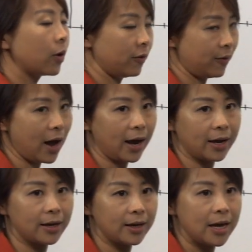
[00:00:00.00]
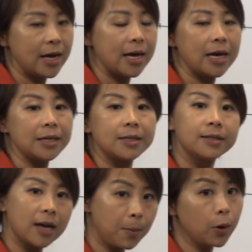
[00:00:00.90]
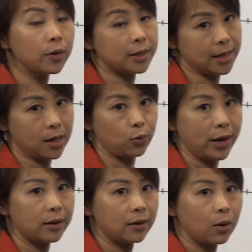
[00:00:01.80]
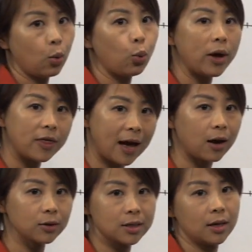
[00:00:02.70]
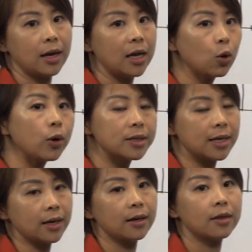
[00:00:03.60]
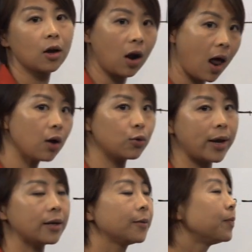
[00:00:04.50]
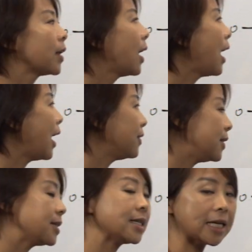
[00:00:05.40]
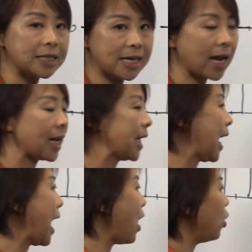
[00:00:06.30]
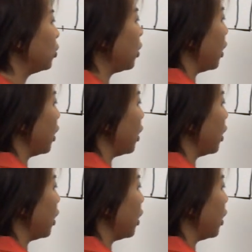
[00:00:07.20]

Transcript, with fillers: provide is double the data rate without increasing the clock rate. And this is exactly how